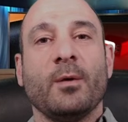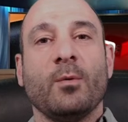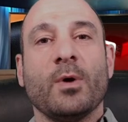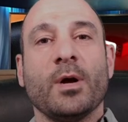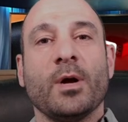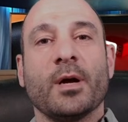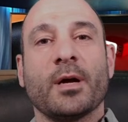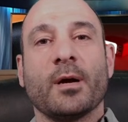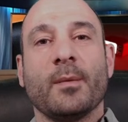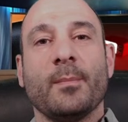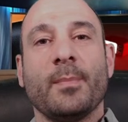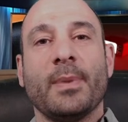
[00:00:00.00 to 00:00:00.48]

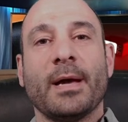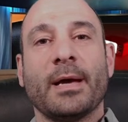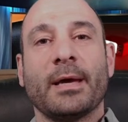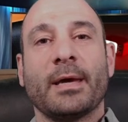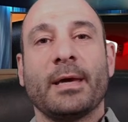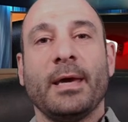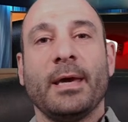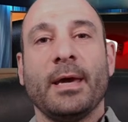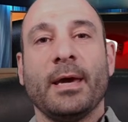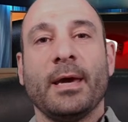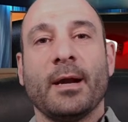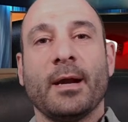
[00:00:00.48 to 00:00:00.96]
welcome back
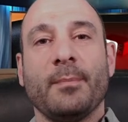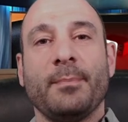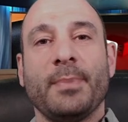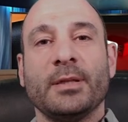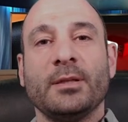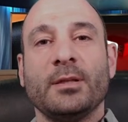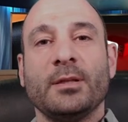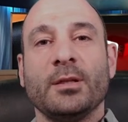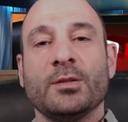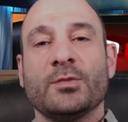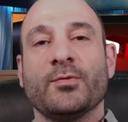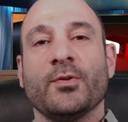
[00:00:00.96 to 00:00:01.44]
here at
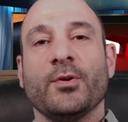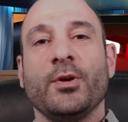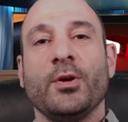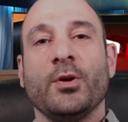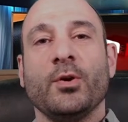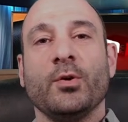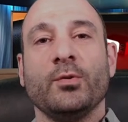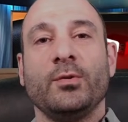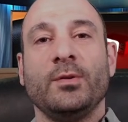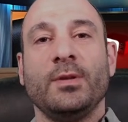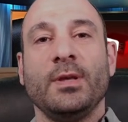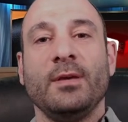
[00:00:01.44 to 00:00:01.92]
Bet This For
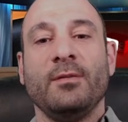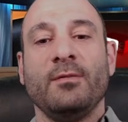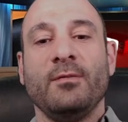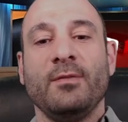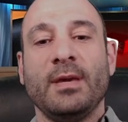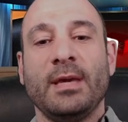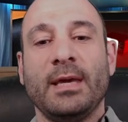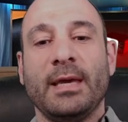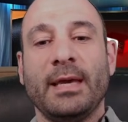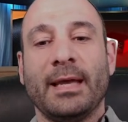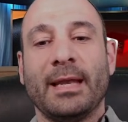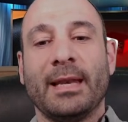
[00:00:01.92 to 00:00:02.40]
You
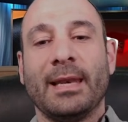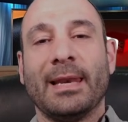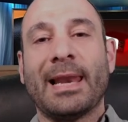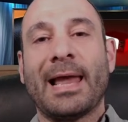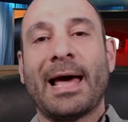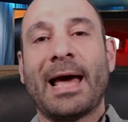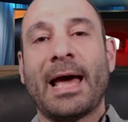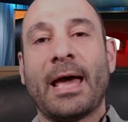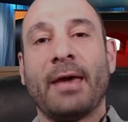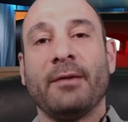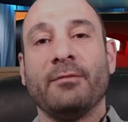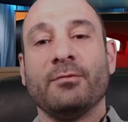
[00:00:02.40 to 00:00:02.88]
TV
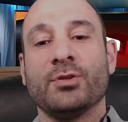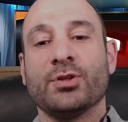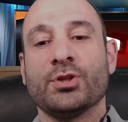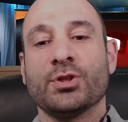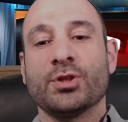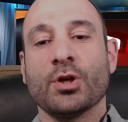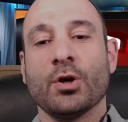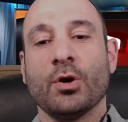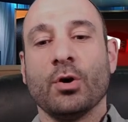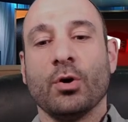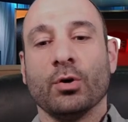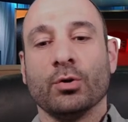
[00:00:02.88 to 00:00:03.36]
live
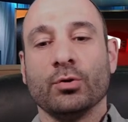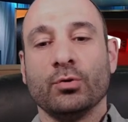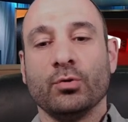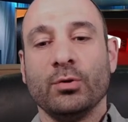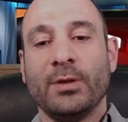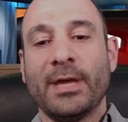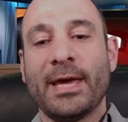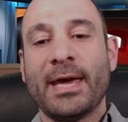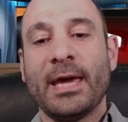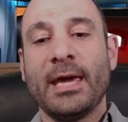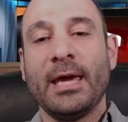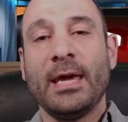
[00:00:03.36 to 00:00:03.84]
show.
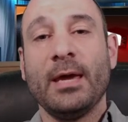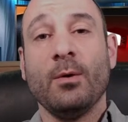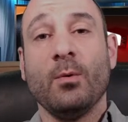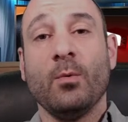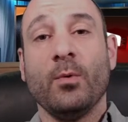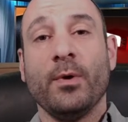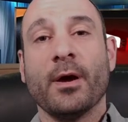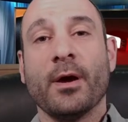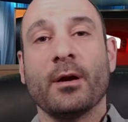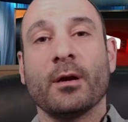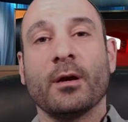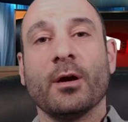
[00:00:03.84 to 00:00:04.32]
Today
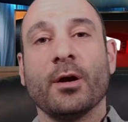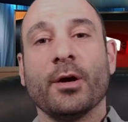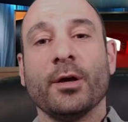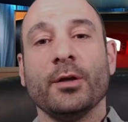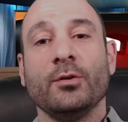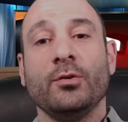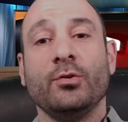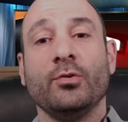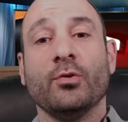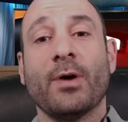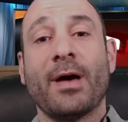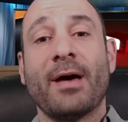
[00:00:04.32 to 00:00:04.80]
we are
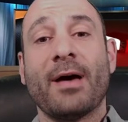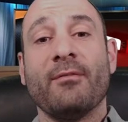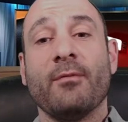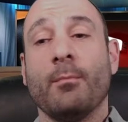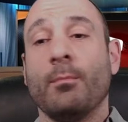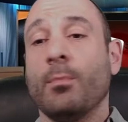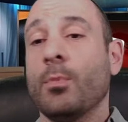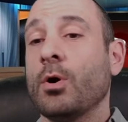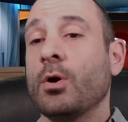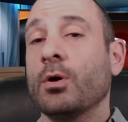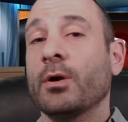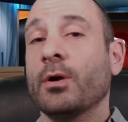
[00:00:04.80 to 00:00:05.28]
going to have
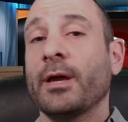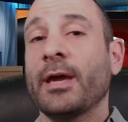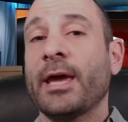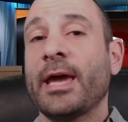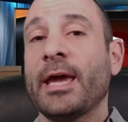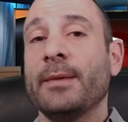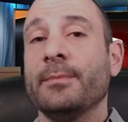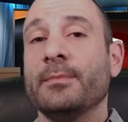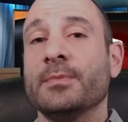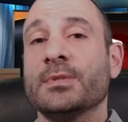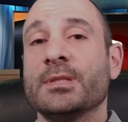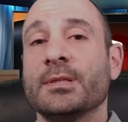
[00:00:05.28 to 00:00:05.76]
more
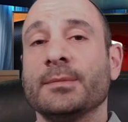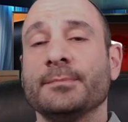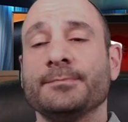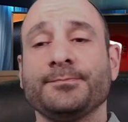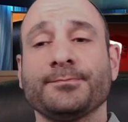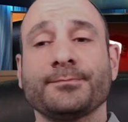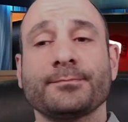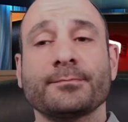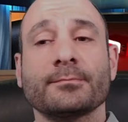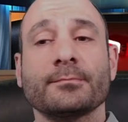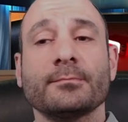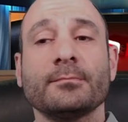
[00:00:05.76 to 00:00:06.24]
games
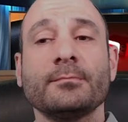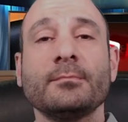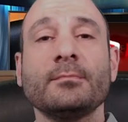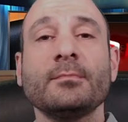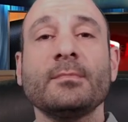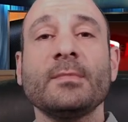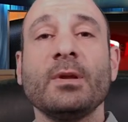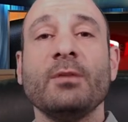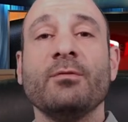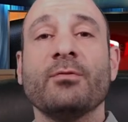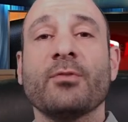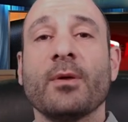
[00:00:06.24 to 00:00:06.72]

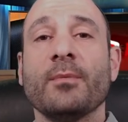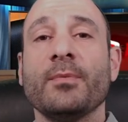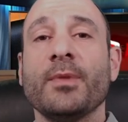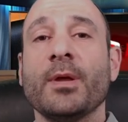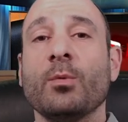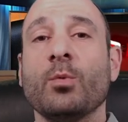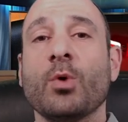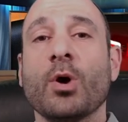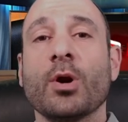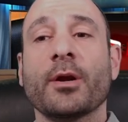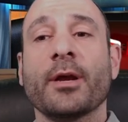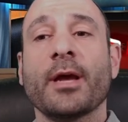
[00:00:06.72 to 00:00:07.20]
from the
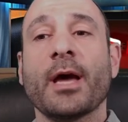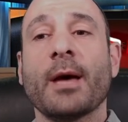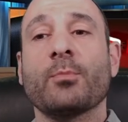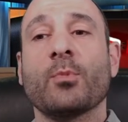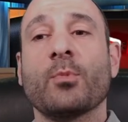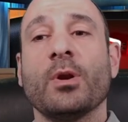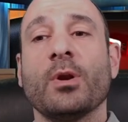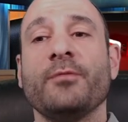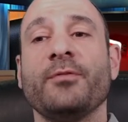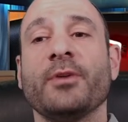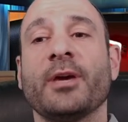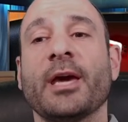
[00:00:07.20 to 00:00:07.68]
World Cup
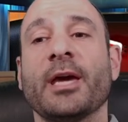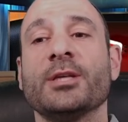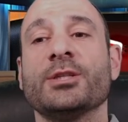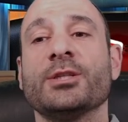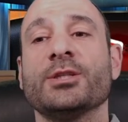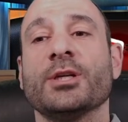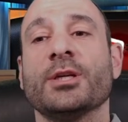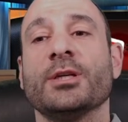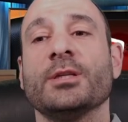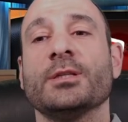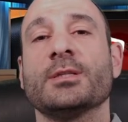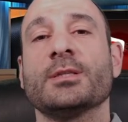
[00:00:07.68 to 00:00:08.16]

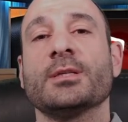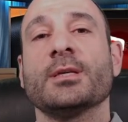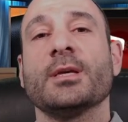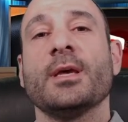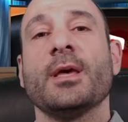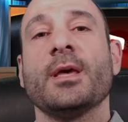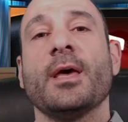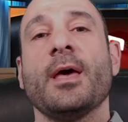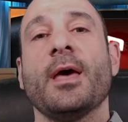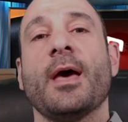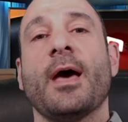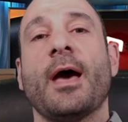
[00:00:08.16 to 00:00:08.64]
qualifications,
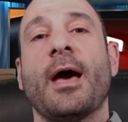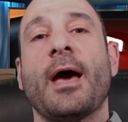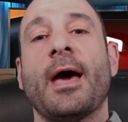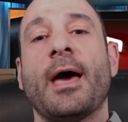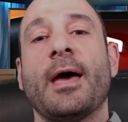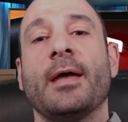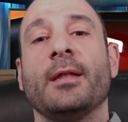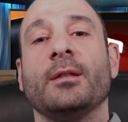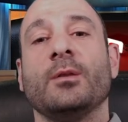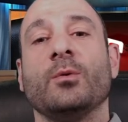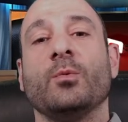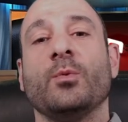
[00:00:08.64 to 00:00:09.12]

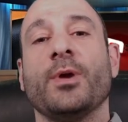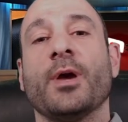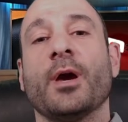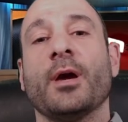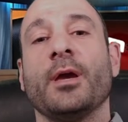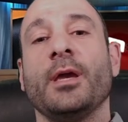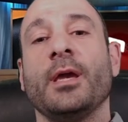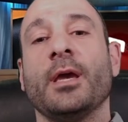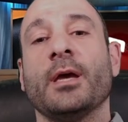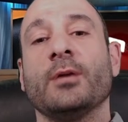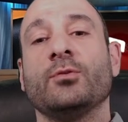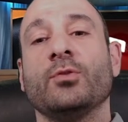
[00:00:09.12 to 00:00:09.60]
and we are
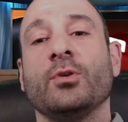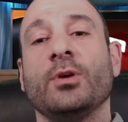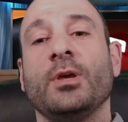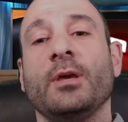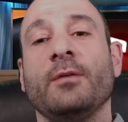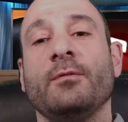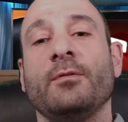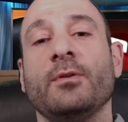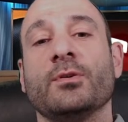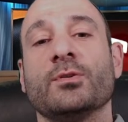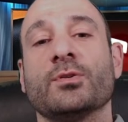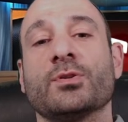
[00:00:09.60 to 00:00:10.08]
here to
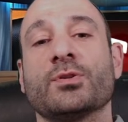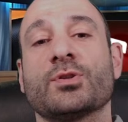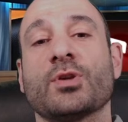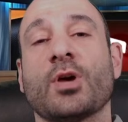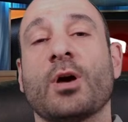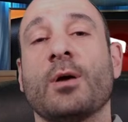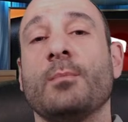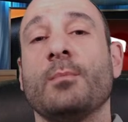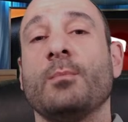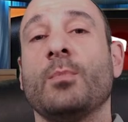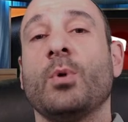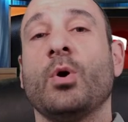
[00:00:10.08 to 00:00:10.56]
give you
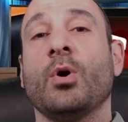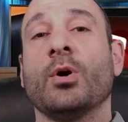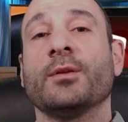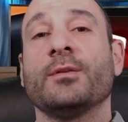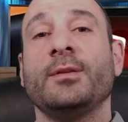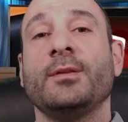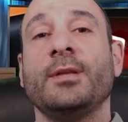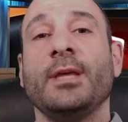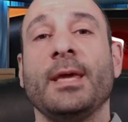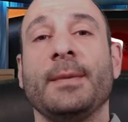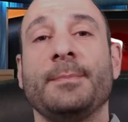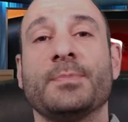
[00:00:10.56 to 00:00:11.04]
some more
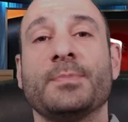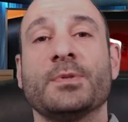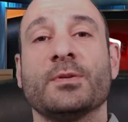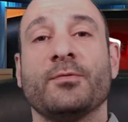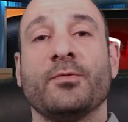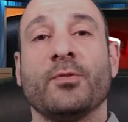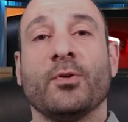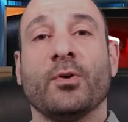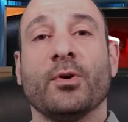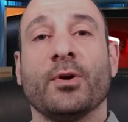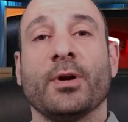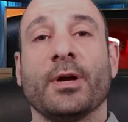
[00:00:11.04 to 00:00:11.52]
tips
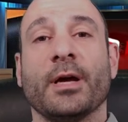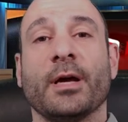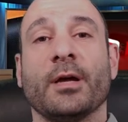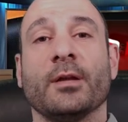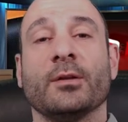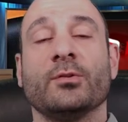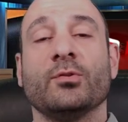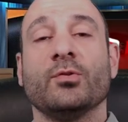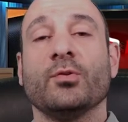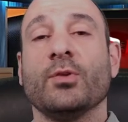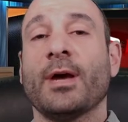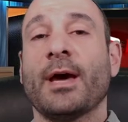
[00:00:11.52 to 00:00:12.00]
for
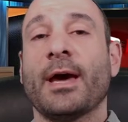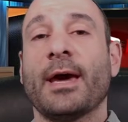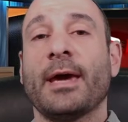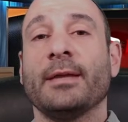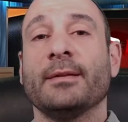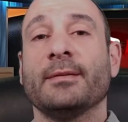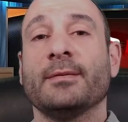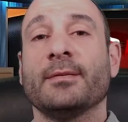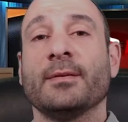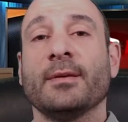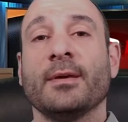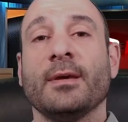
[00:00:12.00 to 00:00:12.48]

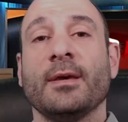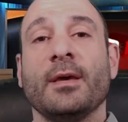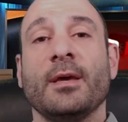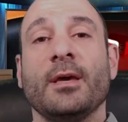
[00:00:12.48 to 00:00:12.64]
tonight.